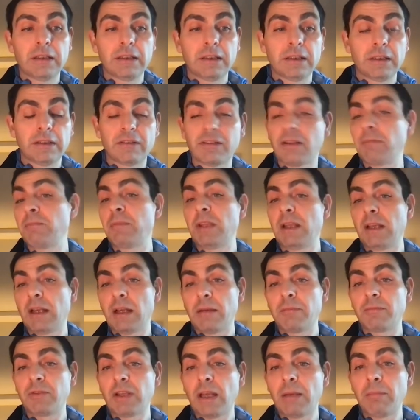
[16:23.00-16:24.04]
something
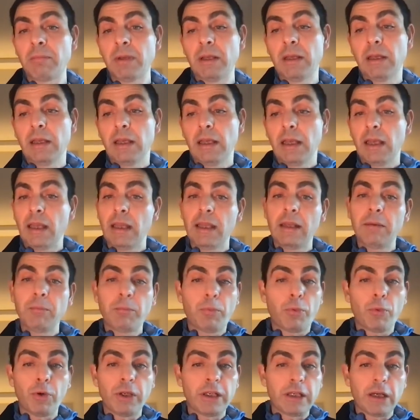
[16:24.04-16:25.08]
comes up, and
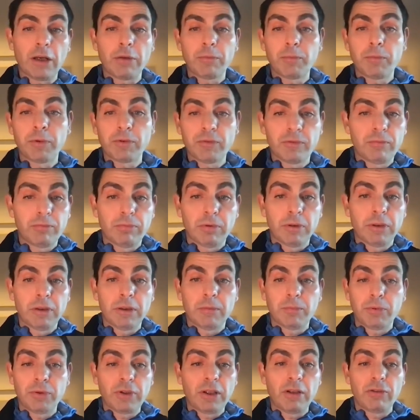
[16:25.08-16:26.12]
point out
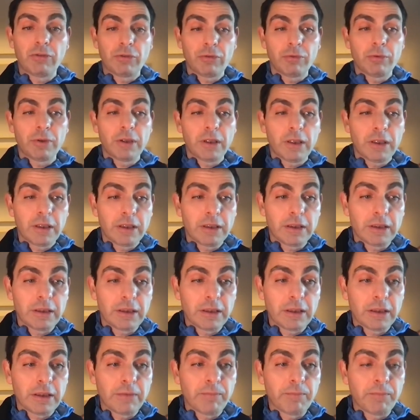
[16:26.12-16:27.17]
potentially
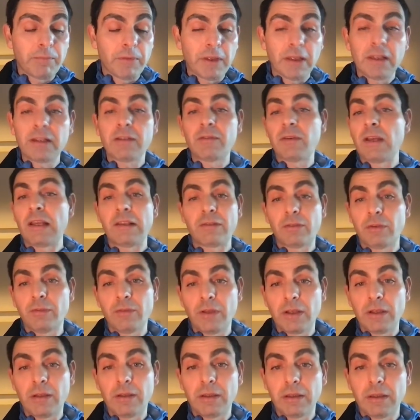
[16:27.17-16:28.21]
in advance of
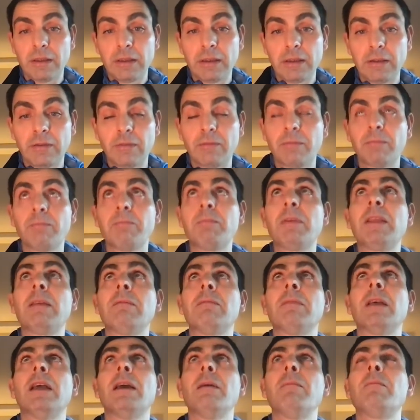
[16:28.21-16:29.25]
any
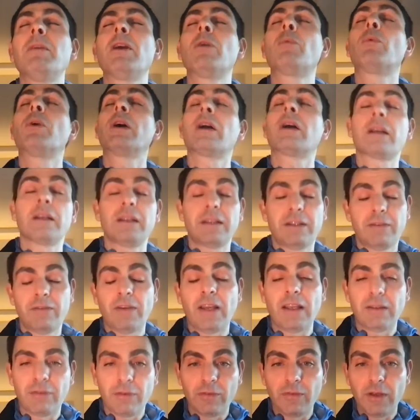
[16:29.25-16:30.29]
be aware in
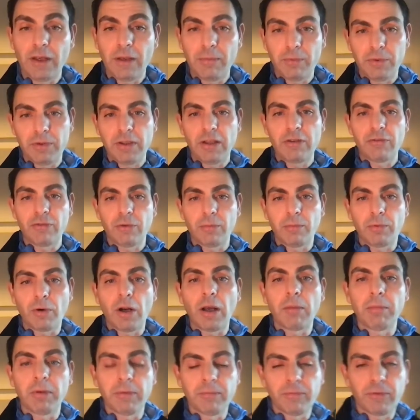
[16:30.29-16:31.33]
advance of any potential
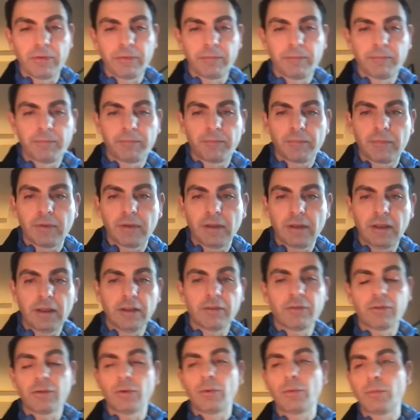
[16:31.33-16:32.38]
problems.
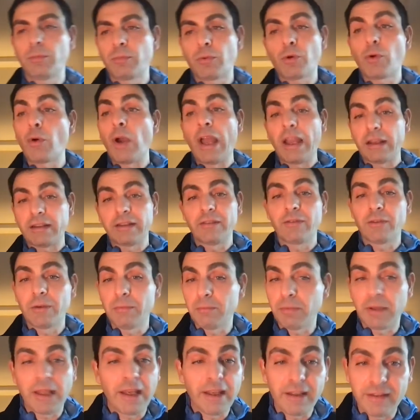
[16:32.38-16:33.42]
So proactive
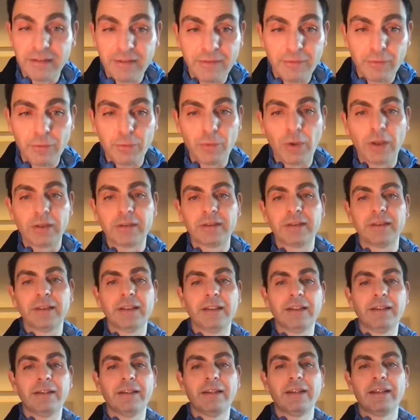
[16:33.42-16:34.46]
compliance, if you want,
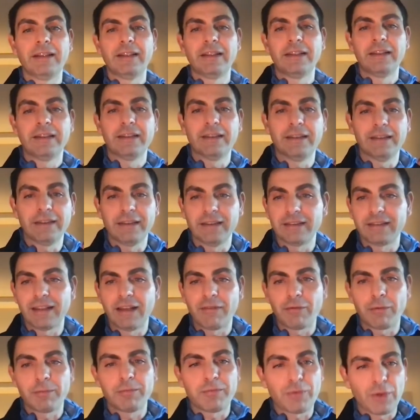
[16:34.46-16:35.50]

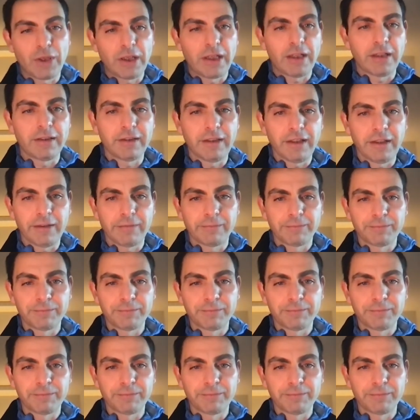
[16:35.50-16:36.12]
aside from threat hunting.